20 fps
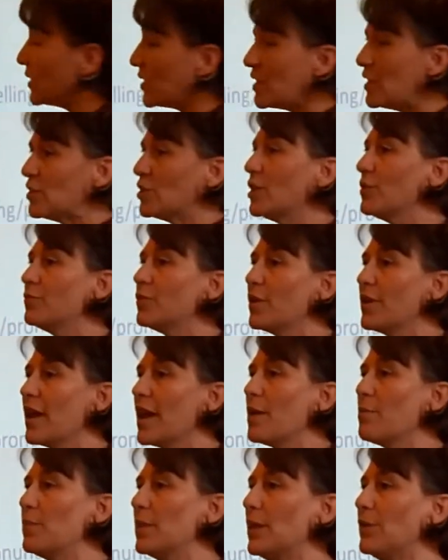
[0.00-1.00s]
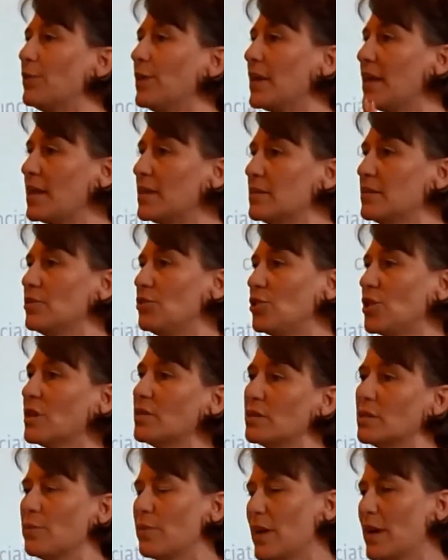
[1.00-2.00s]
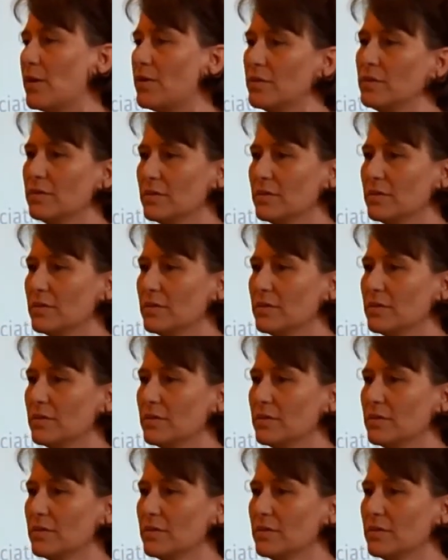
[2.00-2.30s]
teaching vocabulary isn't just about